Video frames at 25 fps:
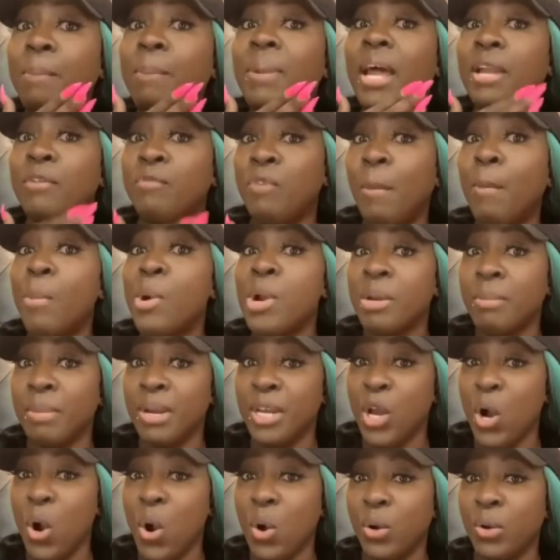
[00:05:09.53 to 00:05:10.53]
plot for bring
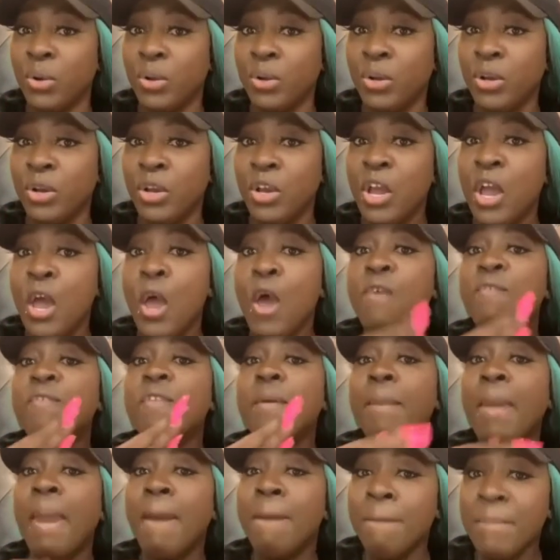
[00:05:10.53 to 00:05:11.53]
me down.
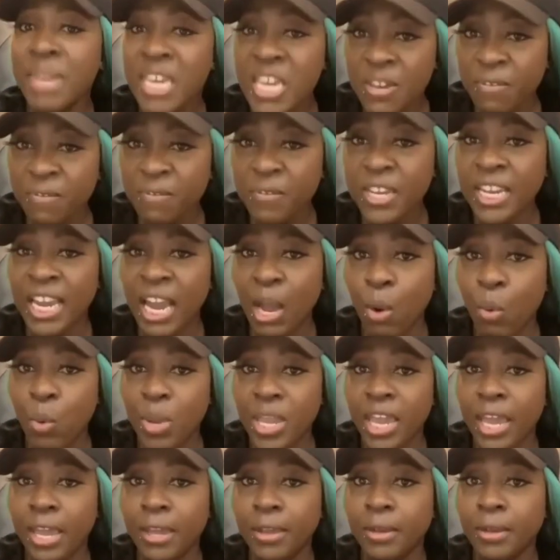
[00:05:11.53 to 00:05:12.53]
For make me feel
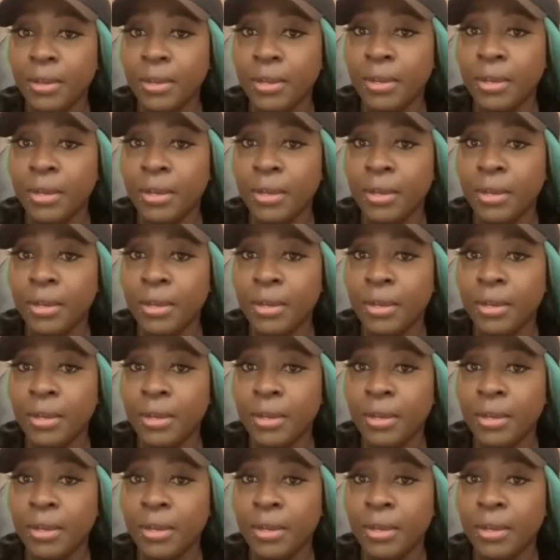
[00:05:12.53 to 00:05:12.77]
away.